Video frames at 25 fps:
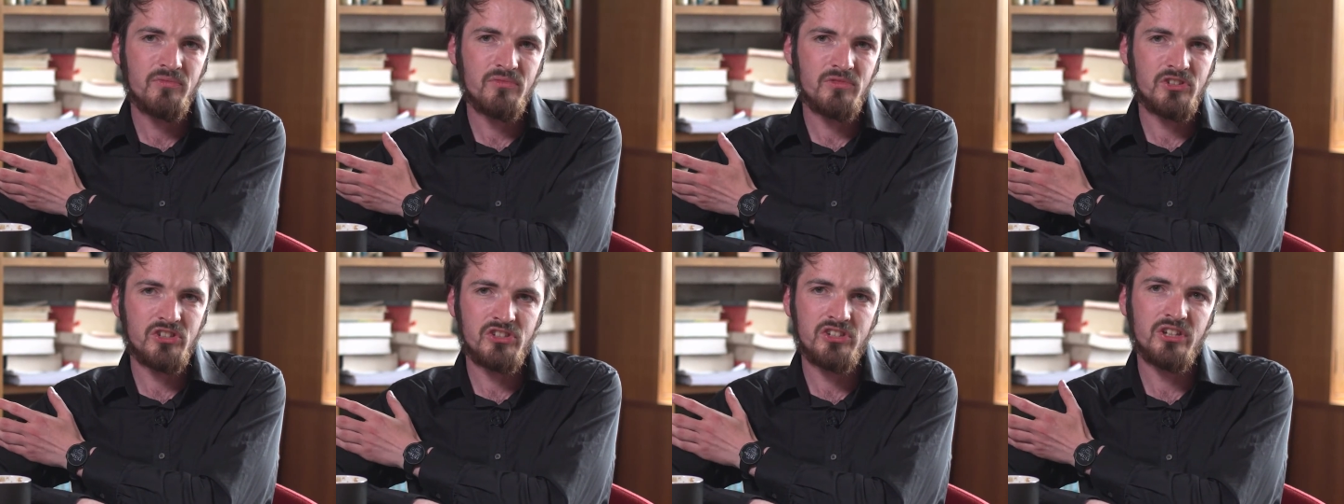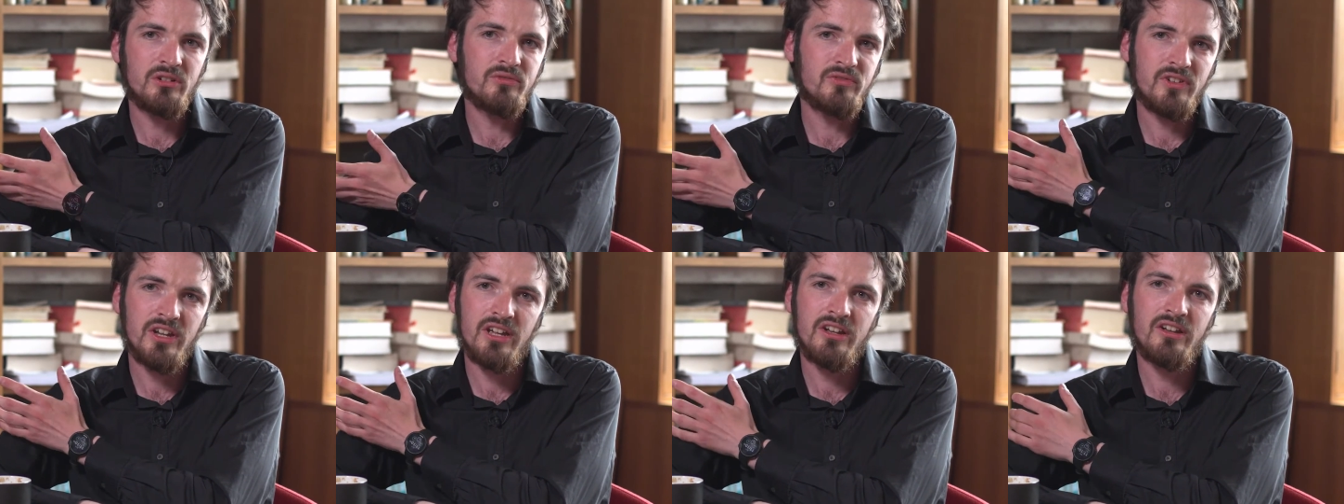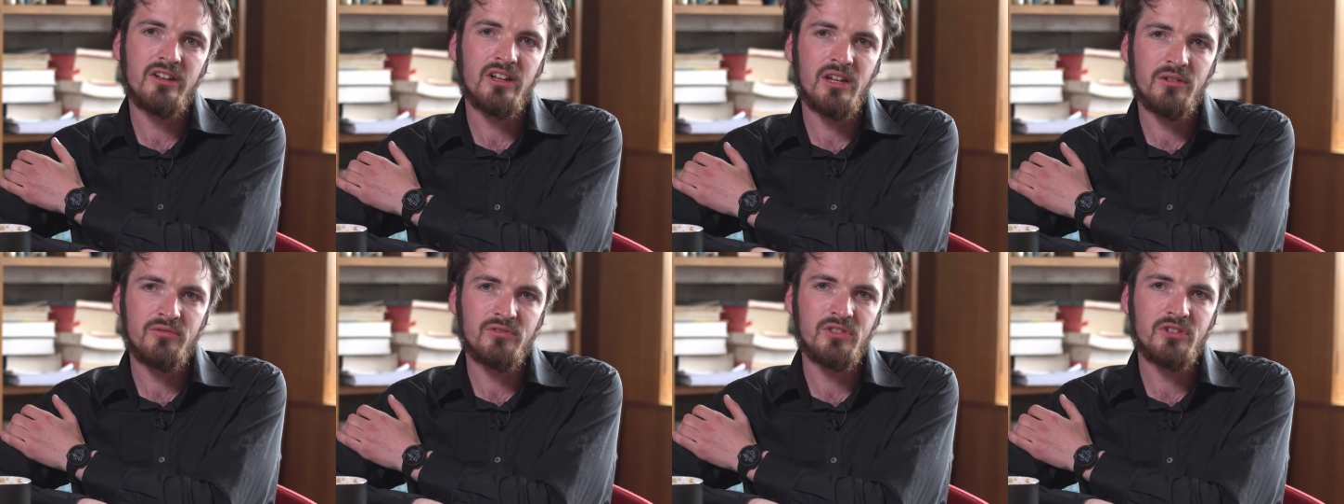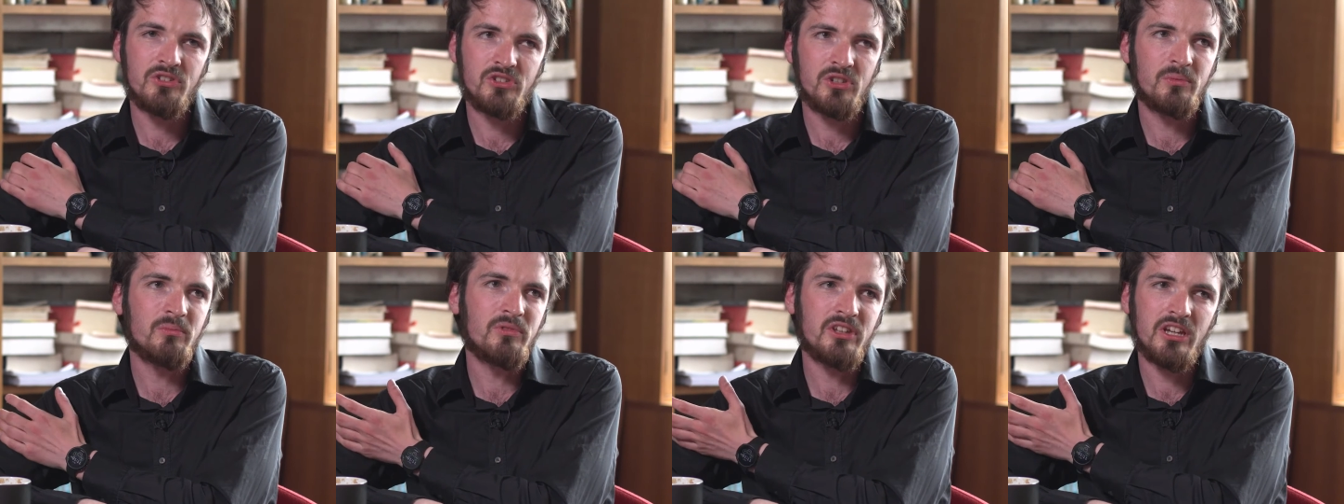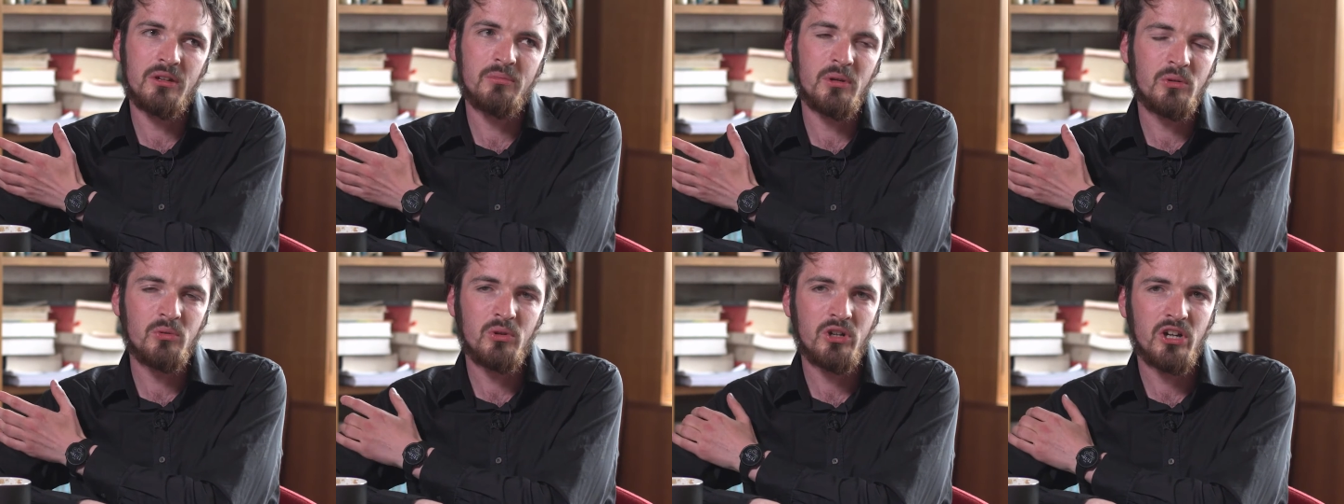stuff in if there's something
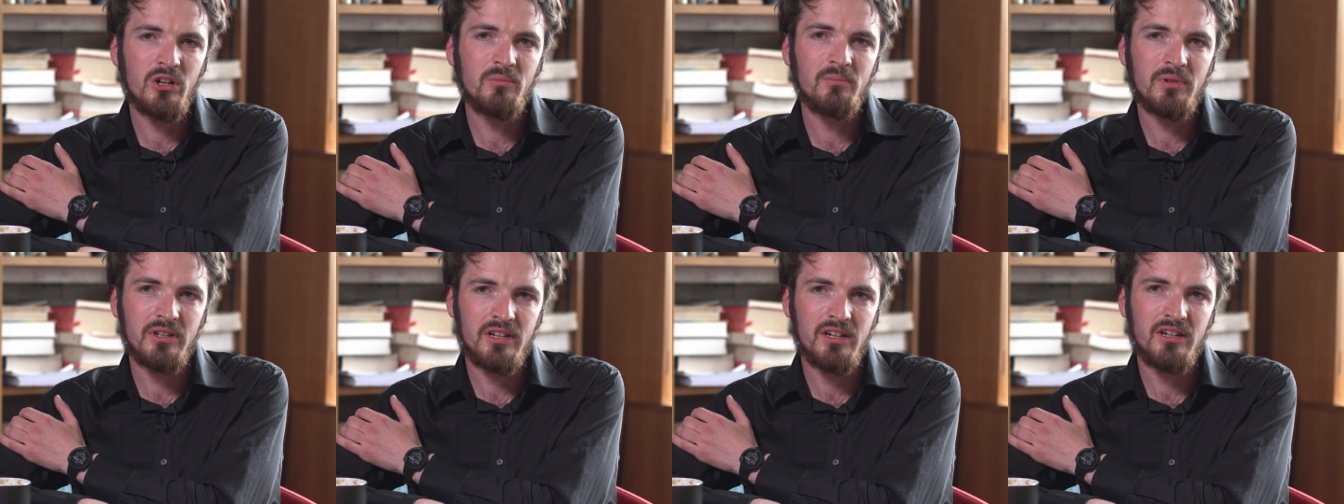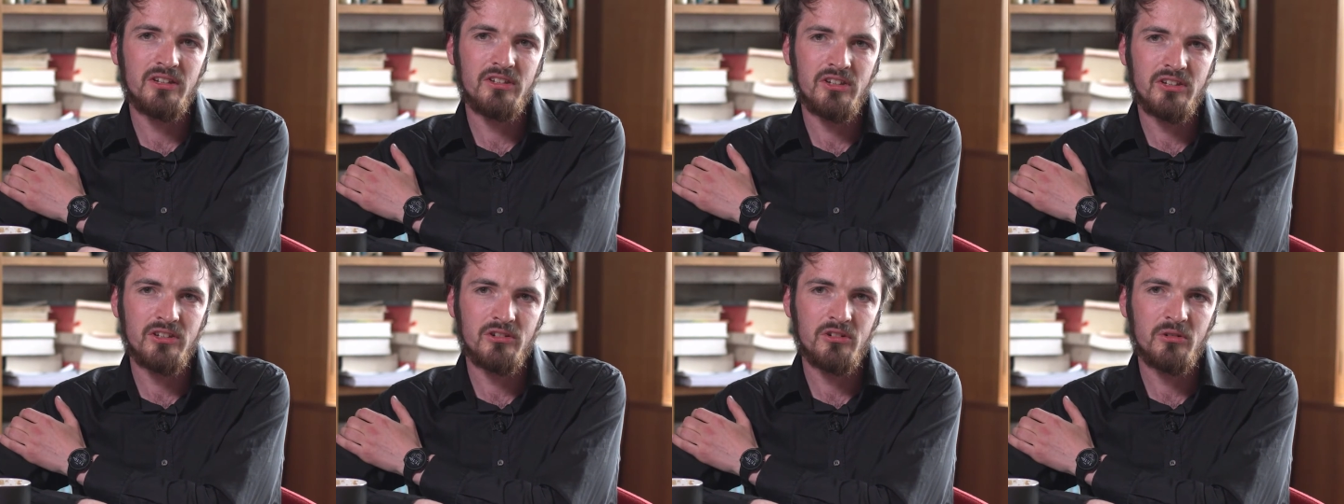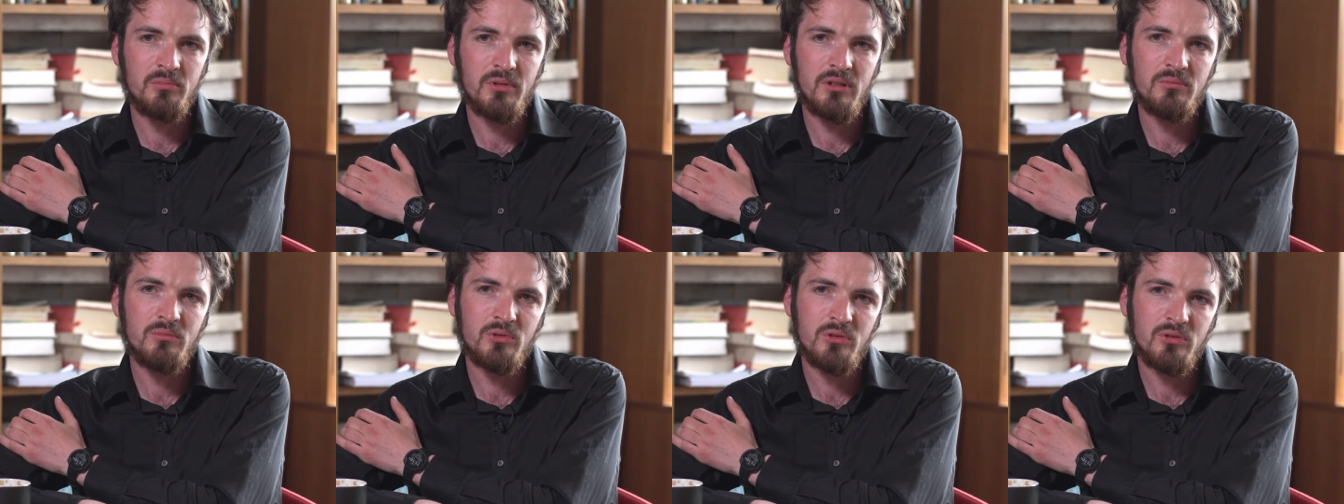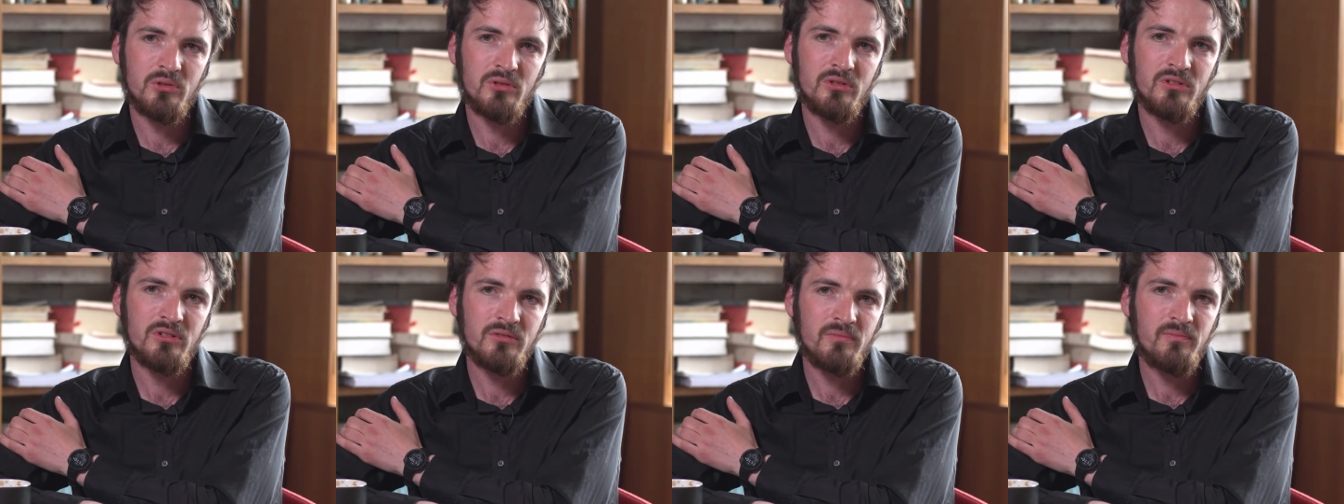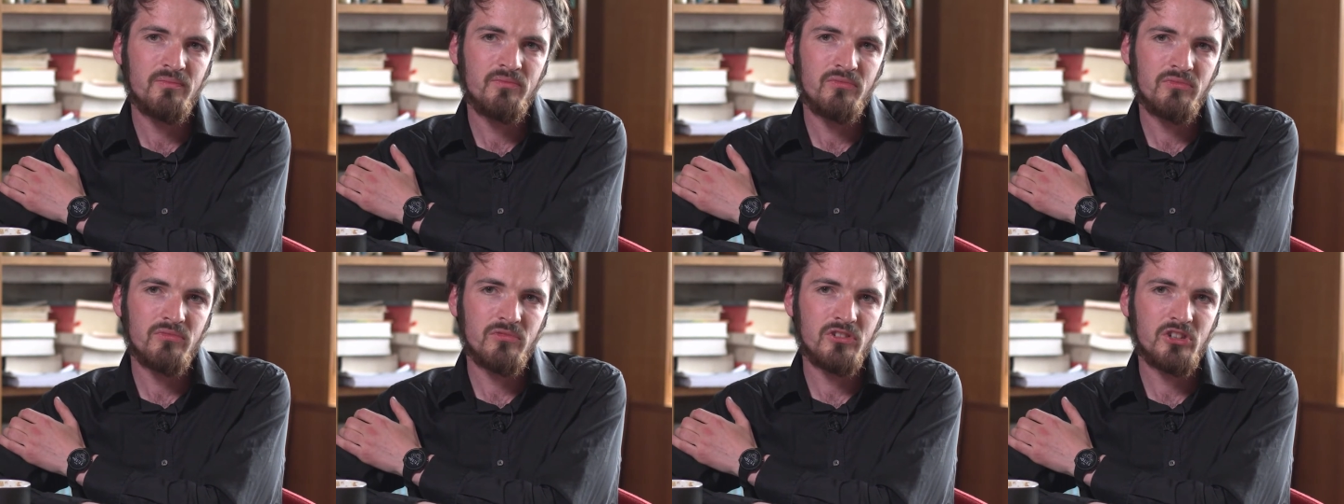a bit more complicated or a bit more
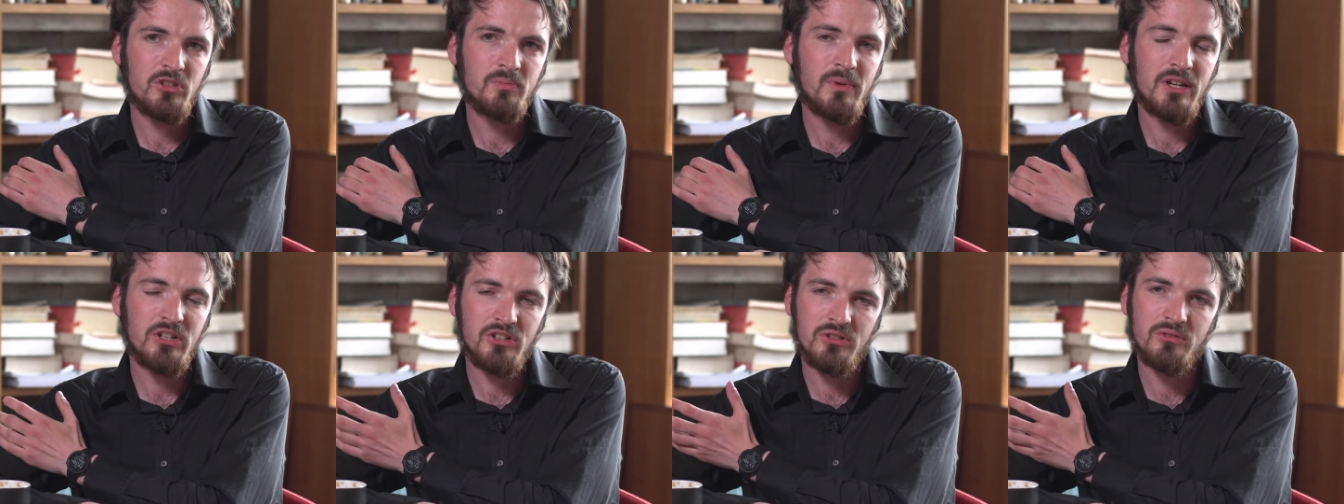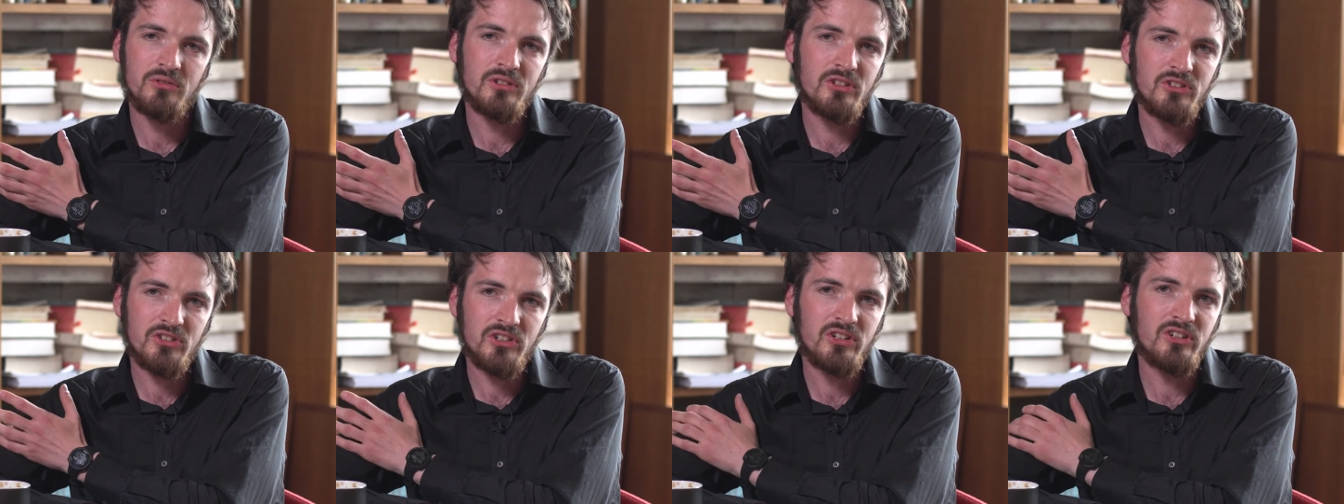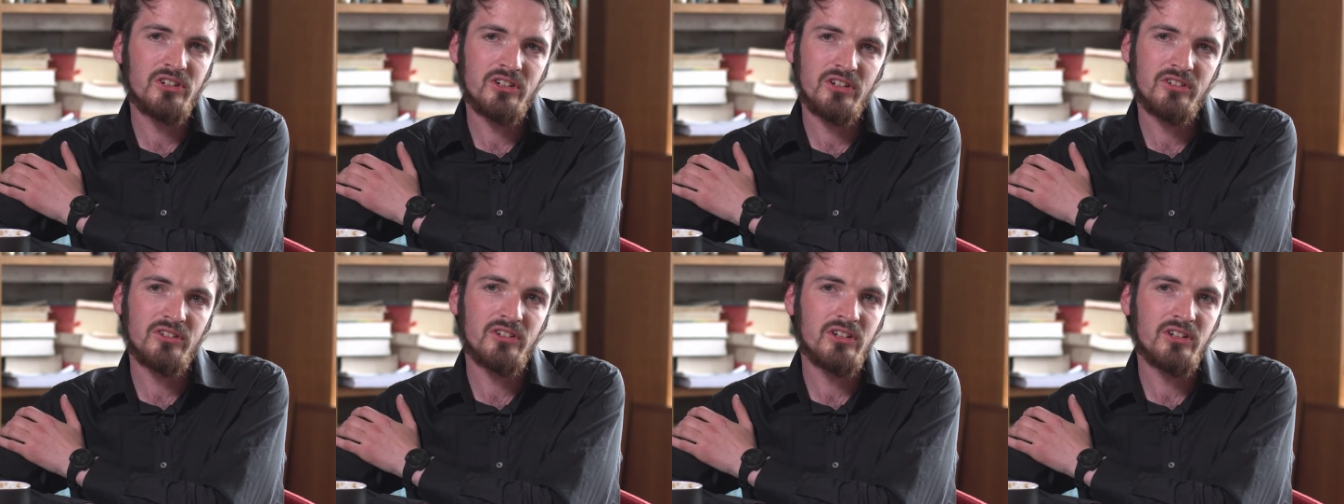special that's gone on.